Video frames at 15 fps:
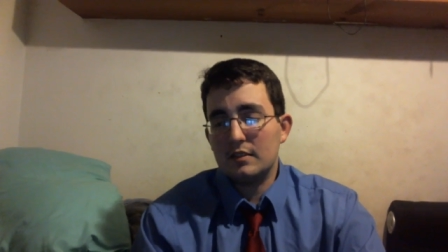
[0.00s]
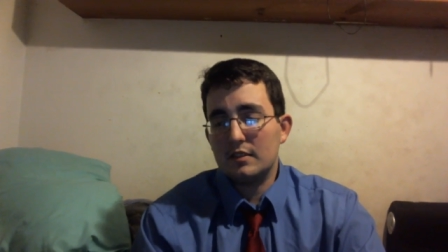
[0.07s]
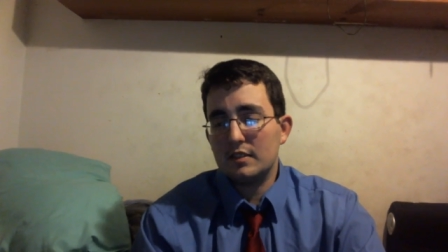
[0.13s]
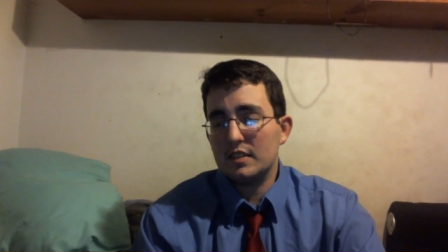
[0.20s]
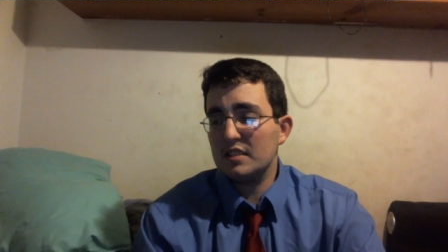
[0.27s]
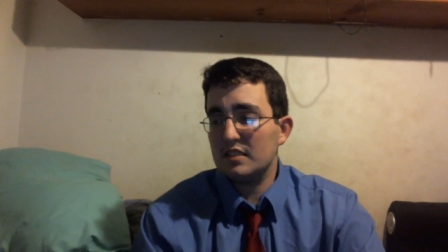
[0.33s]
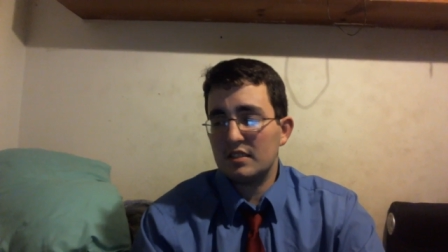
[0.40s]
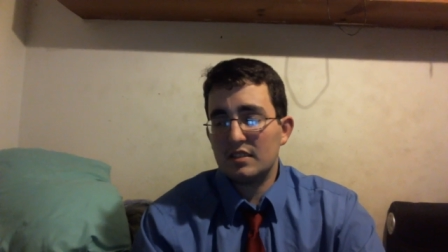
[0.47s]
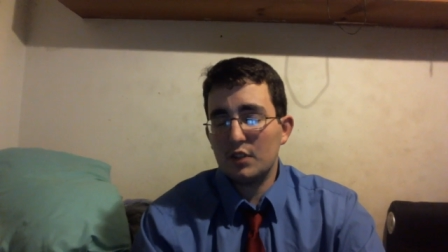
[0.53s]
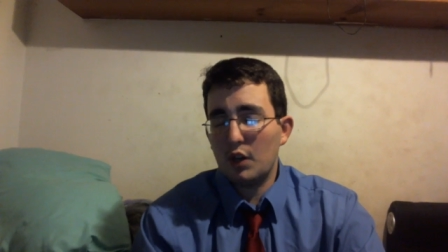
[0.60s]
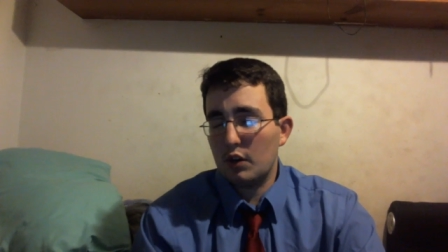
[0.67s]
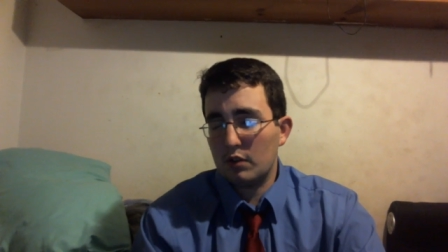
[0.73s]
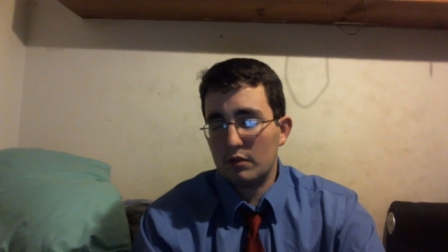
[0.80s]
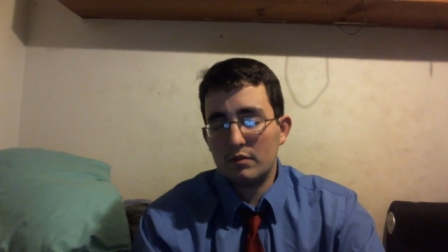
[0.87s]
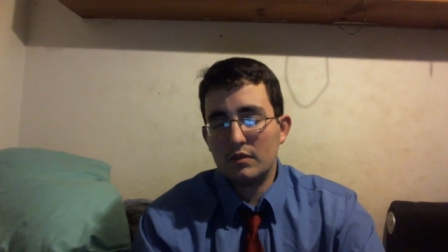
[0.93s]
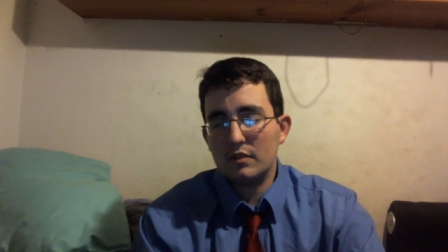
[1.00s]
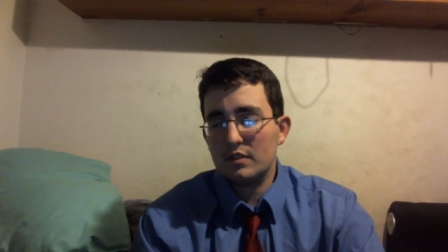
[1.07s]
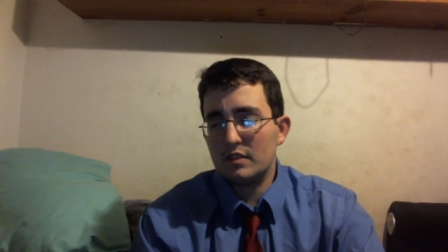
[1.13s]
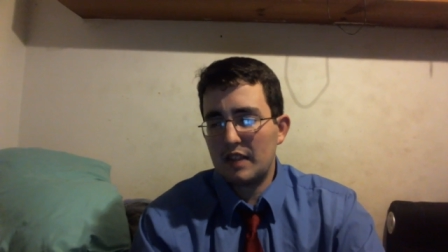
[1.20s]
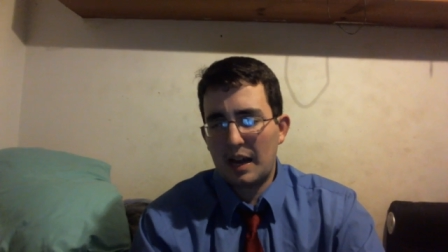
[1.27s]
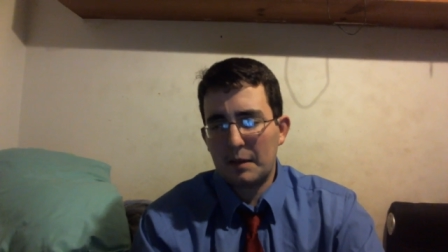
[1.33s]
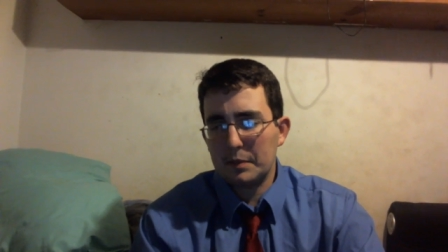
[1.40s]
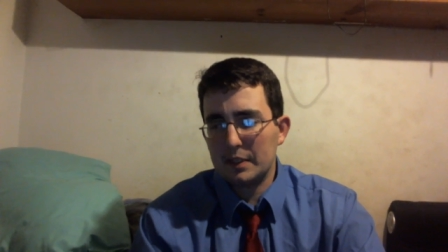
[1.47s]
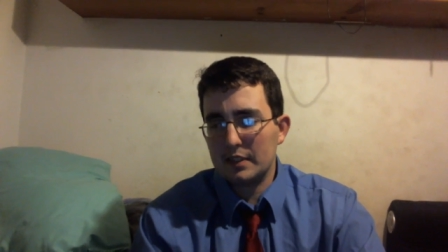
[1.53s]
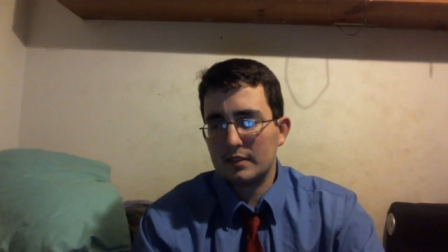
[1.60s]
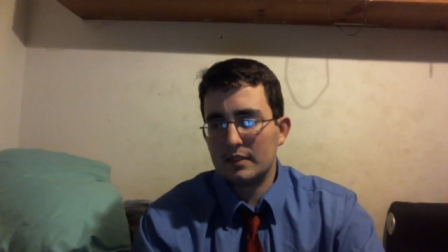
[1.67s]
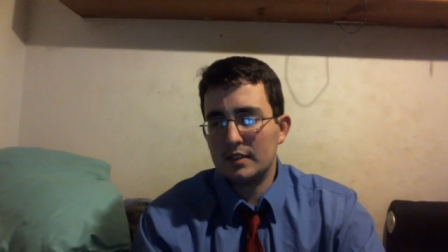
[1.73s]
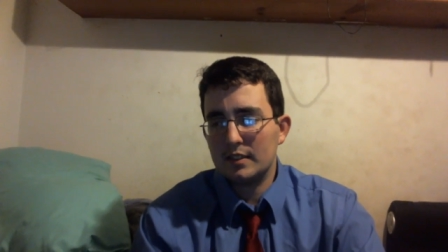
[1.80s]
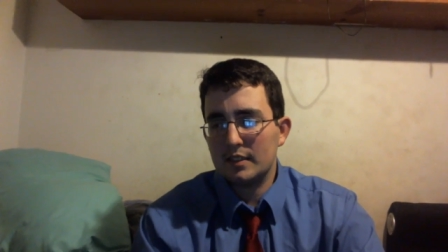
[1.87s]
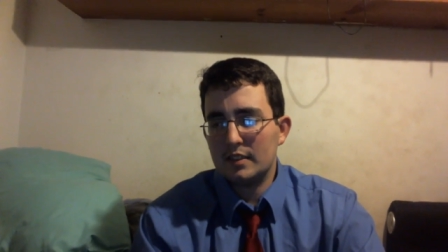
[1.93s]
Just no, stop
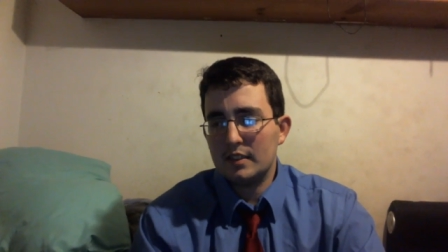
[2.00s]
it.